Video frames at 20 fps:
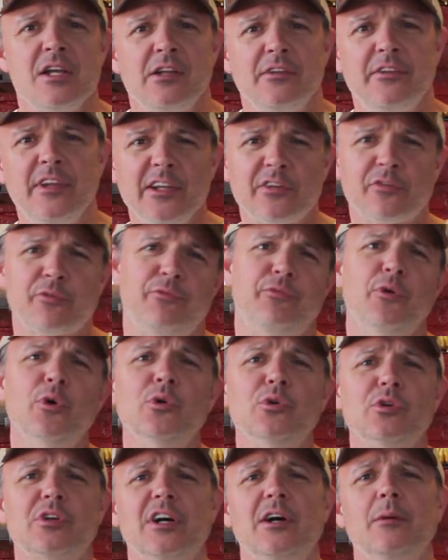"This
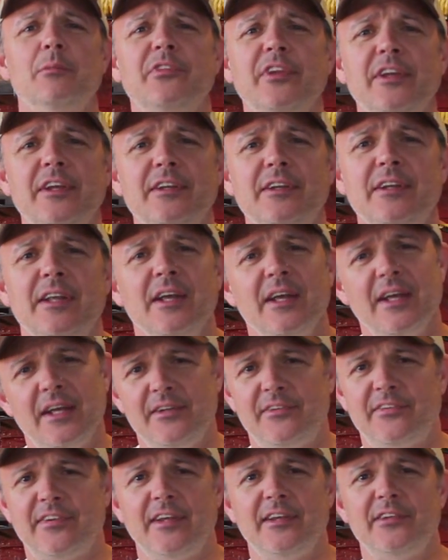fool comes in
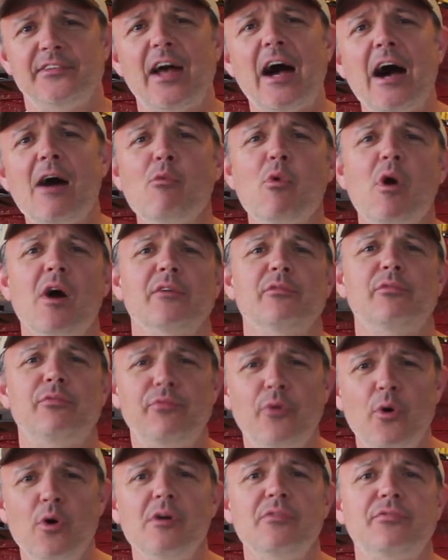and says, 'I want
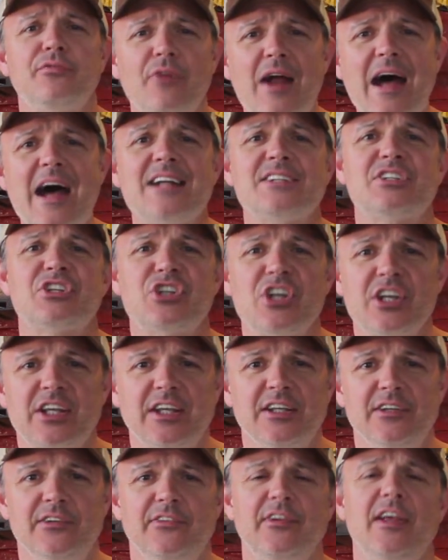4 fried
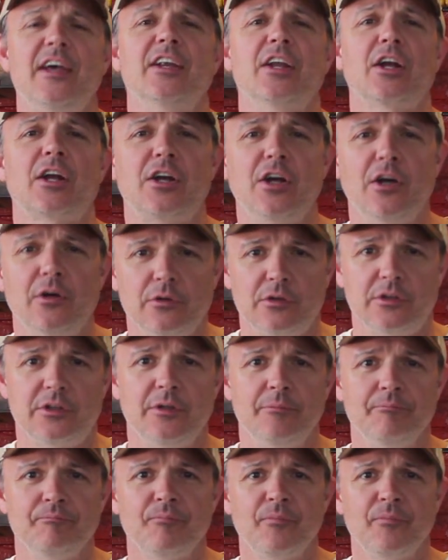chickens and a Coke.'"